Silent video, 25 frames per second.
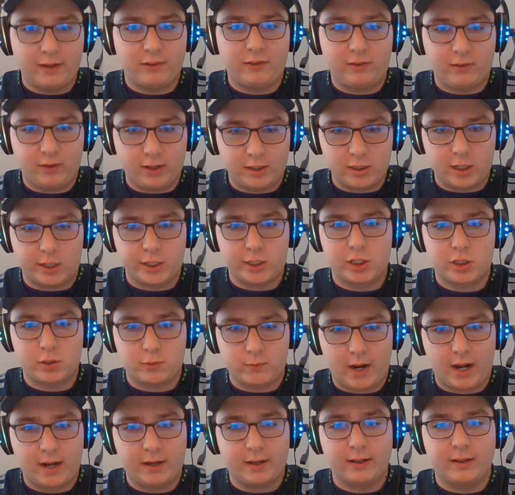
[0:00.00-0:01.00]
in CJ
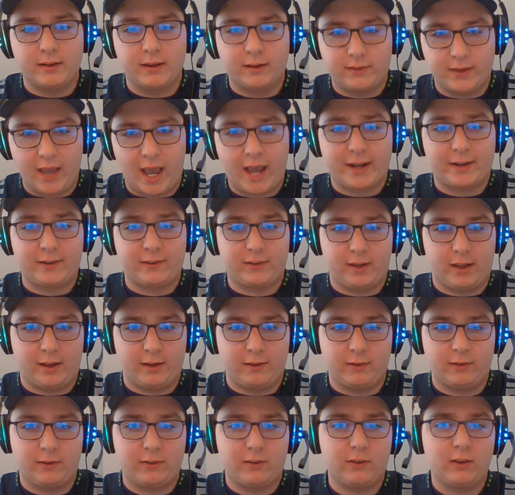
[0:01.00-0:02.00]
Stroud and the Texans.
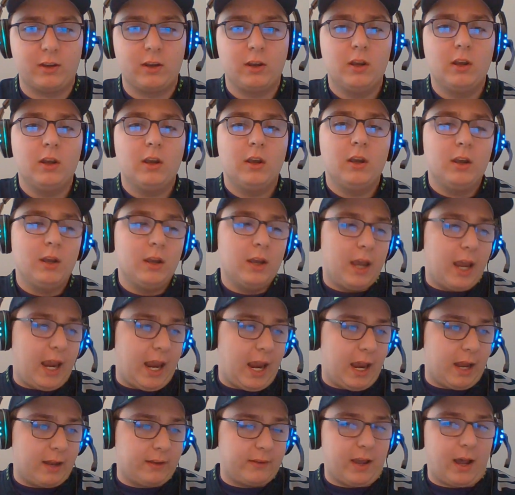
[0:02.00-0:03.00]

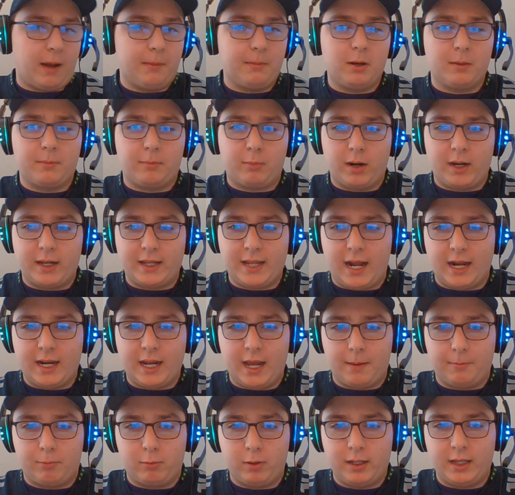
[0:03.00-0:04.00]
And I'm going to bring that
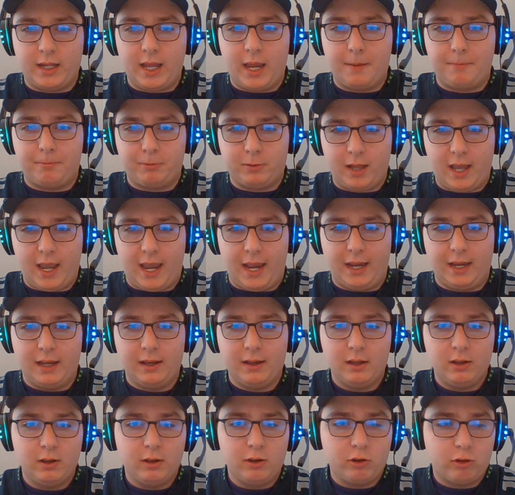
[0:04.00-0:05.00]
up when they play.
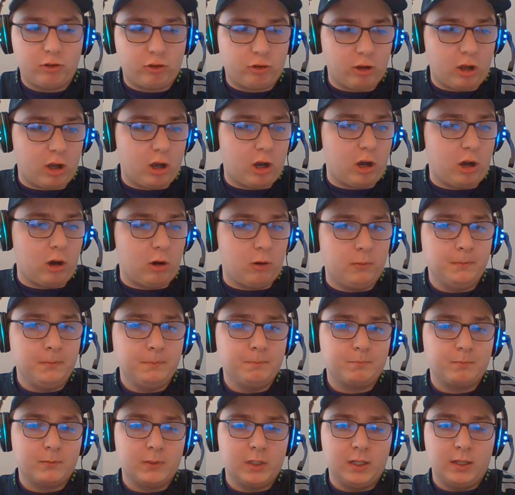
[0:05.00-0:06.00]
So,
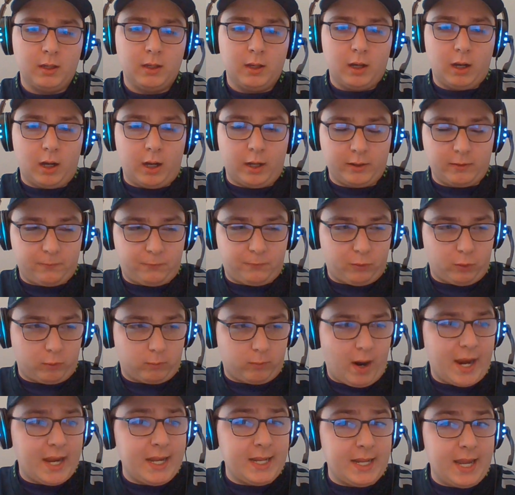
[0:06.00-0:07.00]
for
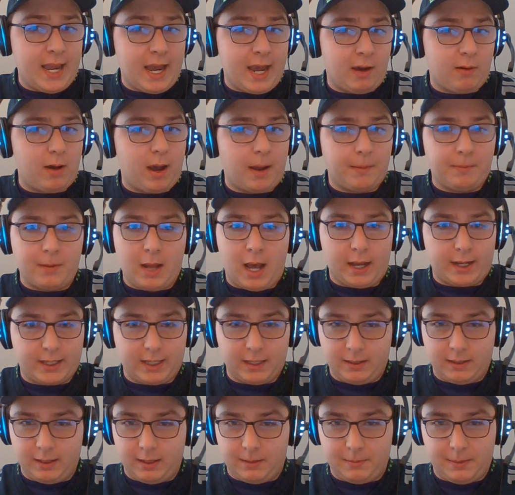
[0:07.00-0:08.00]
right now, I'm not
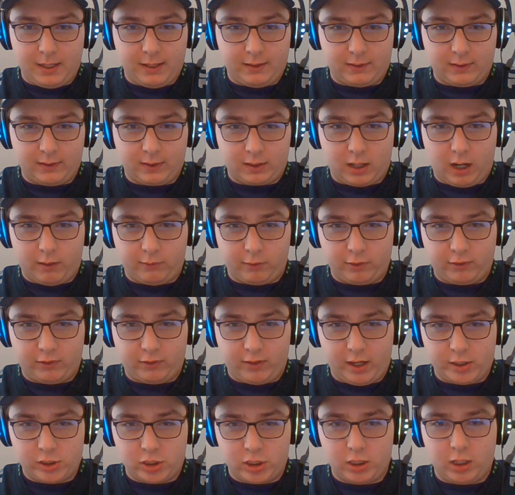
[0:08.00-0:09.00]
getting them into the
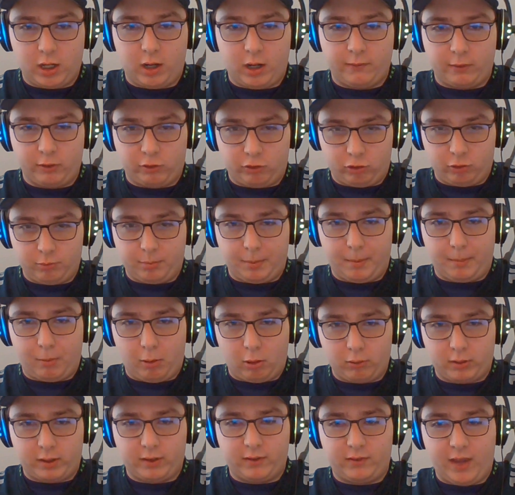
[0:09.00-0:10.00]
conversation of a Super
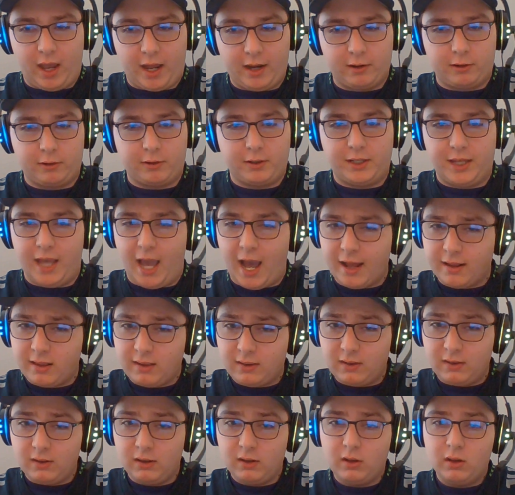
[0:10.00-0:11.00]
Bowl contender yet.
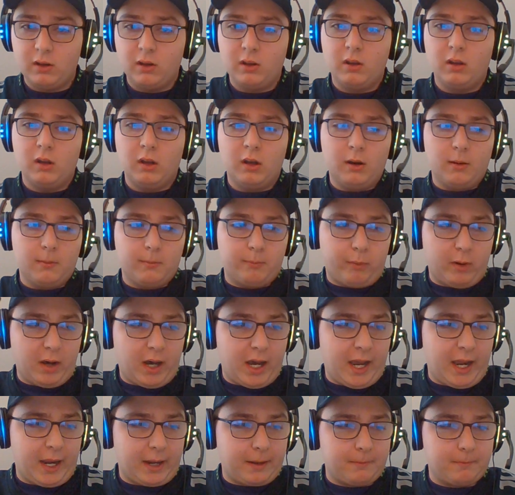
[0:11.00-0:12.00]

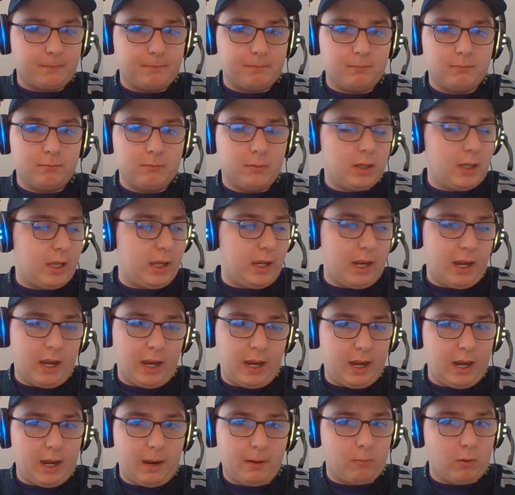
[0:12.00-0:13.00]
But
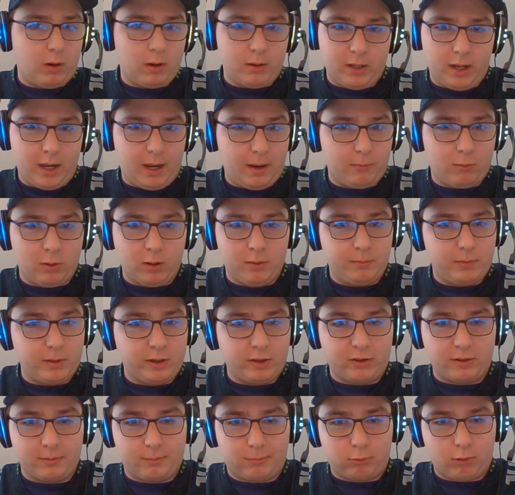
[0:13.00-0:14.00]
it wouldn't be
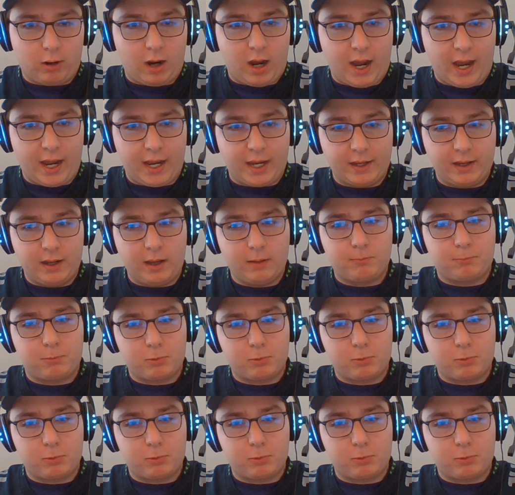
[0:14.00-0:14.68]
surprising